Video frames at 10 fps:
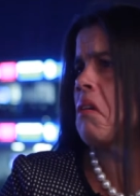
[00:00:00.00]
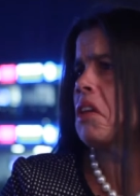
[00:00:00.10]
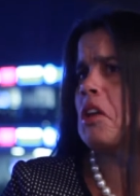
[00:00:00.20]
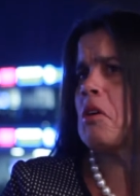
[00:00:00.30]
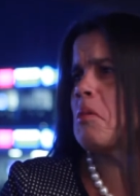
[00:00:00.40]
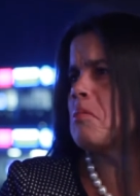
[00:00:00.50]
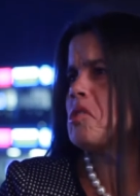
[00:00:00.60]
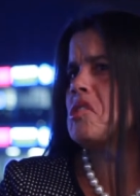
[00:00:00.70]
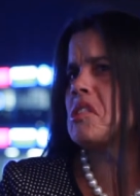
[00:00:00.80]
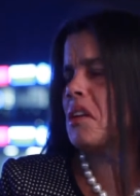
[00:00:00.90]
You know, it was
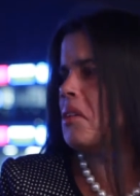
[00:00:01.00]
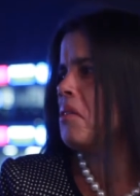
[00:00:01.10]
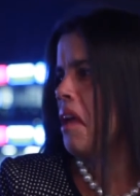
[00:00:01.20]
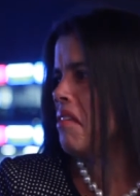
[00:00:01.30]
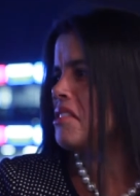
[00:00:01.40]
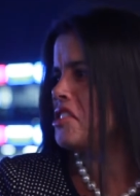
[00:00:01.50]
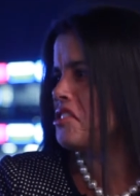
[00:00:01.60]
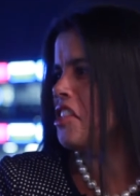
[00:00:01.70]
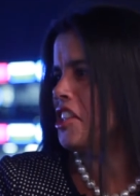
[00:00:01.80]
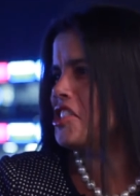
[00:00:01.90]
just like, okay, this
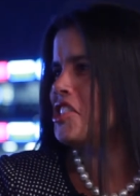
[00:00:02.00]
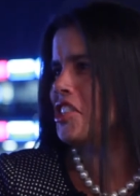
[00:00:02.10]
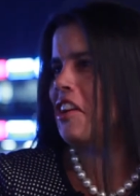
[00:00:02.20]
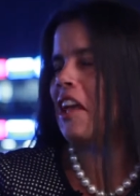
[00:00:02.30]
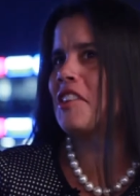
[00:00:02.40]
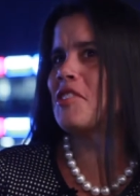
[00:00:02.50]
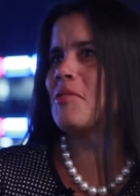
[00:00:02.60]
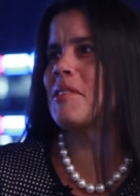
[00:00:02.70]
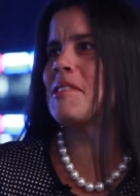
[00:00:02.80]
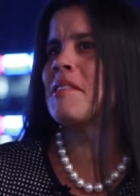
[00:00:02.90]
this is good. I could
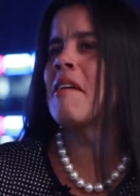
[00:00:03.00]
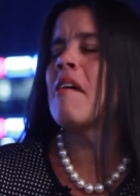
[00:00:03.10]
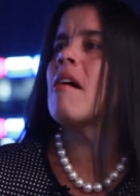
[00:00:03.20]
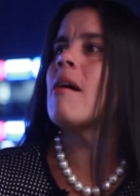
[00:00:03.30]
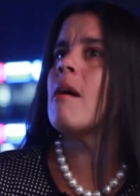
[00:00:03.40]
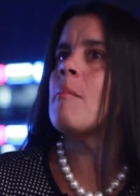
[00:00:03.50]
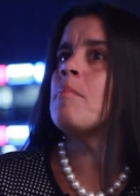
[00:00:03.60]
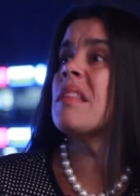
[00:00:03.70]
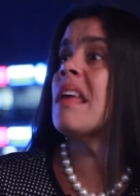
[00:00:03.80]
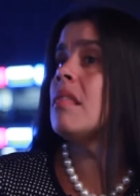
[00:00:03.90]
do this. Um,
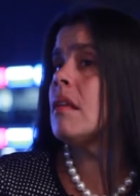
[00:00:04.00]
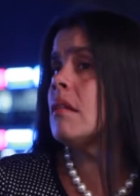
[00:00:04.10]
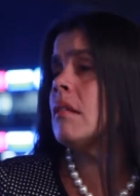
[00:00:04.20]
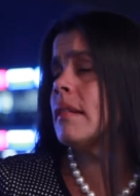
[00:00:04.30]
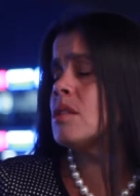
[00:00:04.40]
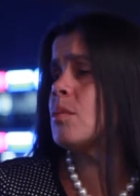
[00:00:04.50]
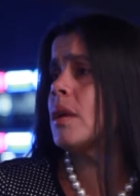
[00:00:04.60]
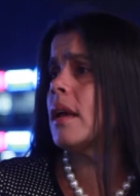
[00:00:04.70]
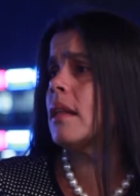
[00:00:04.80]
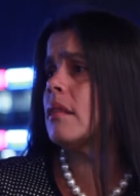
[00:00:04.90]
and then that's when
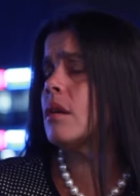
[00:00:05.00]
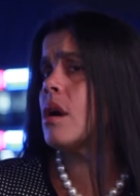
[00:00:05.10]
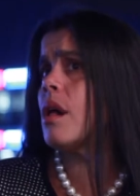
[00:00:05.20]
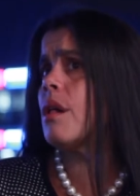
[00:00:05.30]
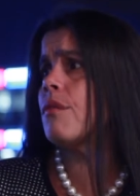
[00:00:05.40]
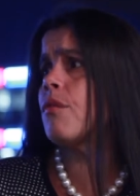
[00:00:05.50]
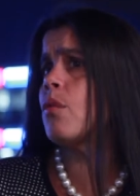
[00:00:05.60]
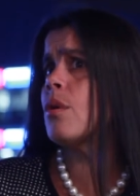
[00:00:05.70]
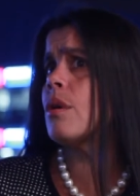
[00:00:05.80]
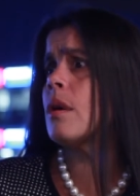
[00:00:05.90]
I got the call
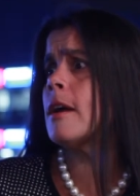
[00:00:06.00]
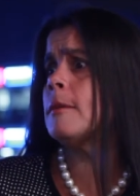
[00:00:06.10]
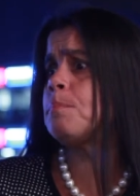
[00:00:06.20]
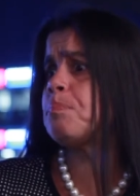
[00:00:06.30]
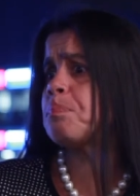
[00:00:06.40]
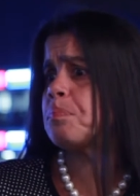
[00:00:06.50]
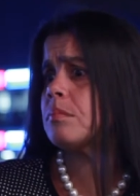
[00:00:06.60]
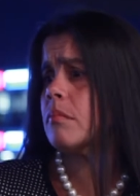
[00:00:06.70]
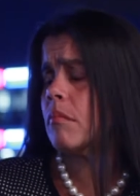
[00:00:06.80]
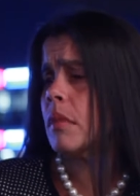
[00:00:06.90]
for. Um,
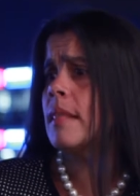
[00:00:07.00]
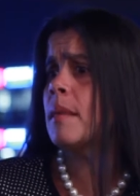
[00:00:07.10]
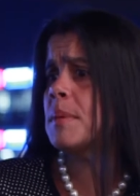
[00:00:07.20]
the